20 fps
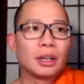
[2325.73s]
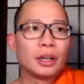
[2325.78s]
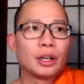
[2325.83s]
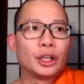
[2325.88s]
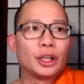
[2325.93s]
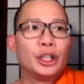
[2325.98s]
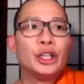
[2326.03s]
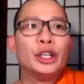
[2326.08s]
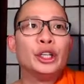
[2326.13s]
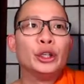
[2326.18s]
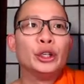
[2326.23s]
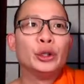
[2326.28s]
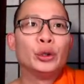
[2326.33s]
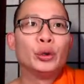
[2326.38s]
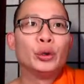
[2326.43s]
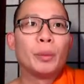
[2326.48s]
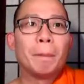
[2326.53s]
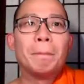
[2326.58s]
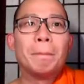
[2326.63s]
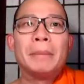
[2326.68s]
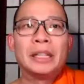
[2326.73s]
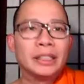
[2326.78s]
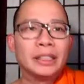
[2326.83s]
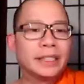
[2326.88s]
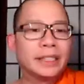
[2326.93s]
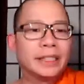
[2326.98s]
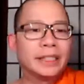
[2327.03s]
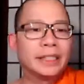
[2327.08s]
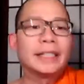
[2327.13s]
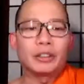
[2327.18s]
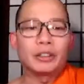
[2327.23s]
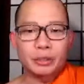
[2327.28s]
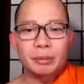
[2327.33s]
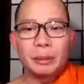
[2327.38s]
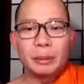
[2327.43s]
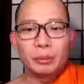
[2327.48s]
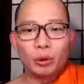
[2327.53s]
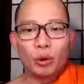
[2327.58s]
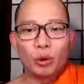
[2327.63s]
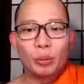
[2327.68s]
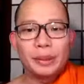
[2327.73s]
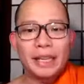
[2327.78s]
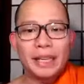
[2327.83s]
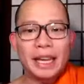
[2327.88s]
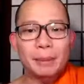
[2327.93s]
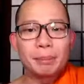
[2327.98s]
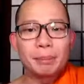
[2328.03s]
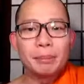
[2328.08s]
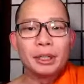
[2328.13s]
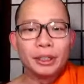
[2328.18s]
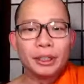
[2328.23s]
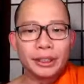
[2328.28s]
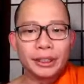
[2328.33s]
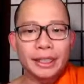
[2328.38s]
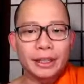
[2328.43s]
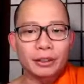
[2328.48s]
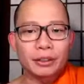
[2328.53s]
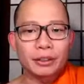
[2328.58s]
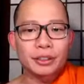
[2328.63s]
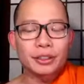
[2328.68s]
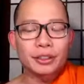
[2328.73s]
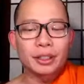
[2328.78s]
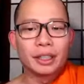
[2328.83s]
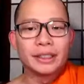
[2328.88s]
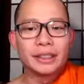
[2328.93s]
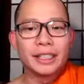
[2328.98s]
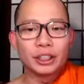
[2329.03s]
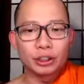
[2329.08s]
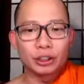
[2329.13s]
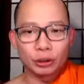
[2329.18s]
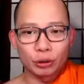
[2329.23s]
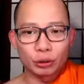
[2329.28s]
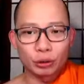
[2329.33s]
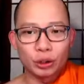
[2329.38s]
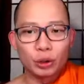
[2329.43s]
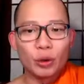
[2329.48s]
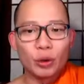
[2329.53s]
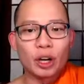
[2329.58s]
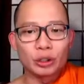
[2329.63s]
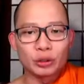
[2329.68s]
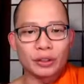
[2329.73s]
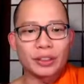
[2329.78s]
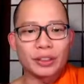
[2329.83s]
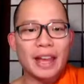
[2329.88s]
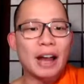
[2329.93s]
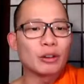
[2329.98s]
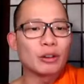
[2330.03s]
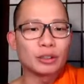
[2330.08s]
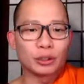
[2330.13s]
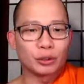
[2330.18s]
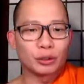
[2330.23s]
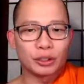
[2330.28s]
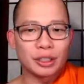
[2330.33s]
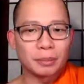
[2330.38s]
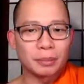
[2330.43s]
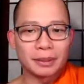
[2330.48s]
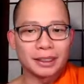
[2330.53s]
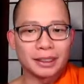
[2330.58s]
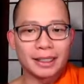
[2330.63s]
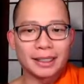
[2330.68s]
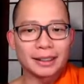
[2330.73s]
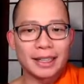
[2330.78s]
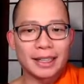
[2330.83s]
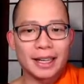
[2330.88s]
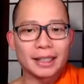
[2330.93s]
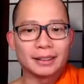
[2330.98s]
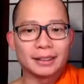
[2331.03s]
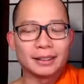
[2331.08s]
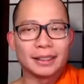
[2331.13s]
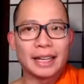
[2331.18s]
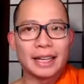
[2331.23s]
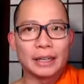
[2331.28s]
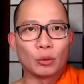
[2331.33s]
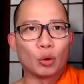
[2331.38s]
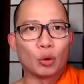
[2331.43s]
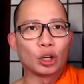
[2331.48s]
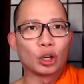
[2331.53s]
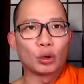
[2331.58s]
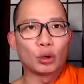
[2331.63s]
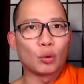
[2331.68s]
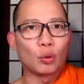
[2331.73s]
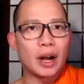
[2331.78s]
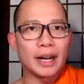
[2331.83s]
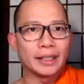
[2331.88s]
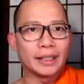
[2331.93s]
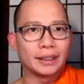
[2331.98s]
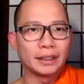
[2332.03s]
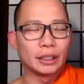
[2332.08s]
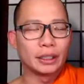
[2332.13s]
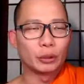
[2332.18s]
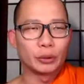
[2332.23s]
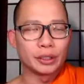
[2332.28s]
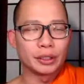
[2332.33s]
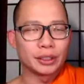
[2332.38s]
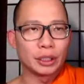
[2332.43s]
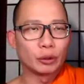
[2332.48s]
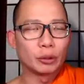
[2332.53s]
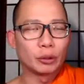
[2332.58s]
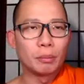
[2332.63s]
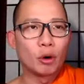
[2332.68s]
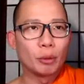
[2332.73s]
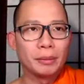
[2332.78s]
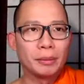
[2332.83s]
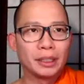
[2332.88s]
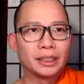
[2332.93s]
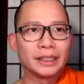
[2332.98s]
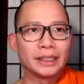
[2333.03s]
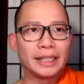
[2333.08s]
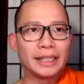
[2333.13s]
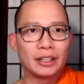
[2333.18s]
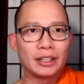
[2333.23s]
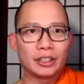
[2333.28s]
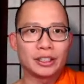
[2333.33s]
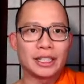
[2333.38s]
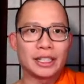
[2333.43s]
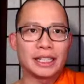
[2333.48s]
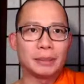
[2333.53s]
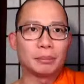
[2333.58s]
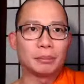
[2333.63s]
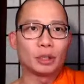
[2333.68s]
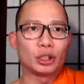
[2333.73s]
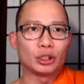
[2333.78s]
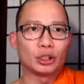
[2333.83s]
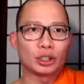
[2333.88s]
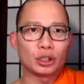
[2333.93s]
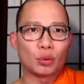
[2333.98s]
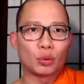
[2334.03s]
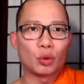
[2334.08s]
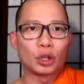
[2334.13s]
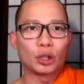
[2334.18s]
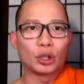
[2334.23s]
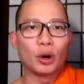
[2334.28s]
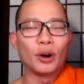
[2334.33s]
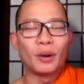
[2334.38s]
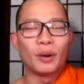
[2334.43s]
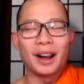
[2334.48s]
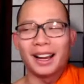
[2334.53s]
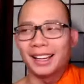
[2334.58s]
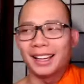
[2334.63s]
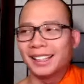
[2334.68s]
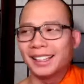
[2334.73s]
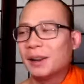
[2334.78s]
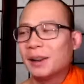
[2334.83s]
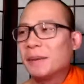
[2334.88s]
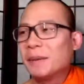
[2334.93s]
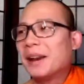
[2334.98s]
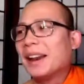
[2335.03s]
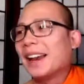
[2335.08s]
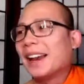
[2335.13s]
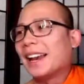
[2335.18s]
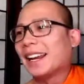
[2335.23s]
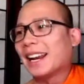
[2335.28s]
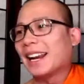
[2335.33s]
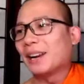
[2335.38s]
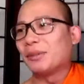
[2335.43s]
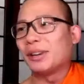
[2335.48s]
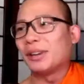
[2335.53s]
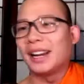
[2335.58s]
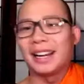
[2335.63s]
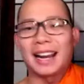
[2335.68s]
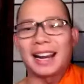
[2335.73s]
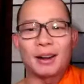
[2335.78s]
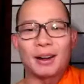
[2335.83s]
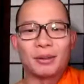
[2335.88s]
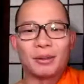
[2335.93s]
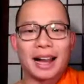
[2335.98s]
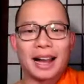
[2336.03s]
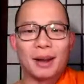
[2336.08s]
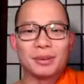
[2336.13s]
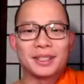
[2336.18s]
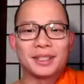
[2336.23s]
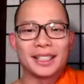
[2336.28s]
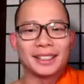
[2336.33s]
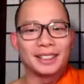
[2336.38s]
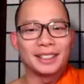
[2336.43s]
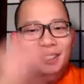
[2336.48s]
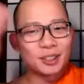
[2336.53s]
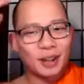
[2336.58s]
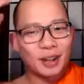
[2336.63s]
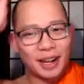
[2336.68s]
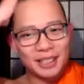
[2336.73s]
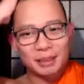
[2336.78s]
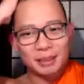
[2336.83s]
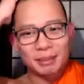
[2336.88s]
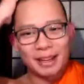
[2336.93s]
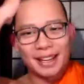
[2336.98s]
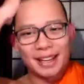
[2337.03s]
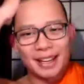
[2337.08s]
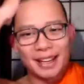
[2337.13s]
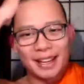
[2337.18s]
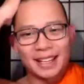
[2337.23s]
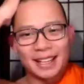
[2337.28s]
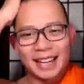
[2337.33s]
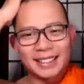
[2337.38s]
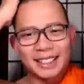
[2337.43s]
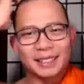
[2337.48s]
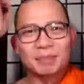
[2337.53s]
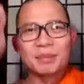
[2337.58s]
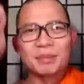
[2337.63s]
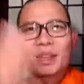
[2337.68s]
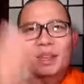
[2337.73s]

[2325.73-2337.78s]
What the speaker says: new millionaires, people who became millionaires, additional 200,000 or something like that. And worldwide, there were more millionaires that emerged worldwide. And I'm sitting there scratching my head, and I said,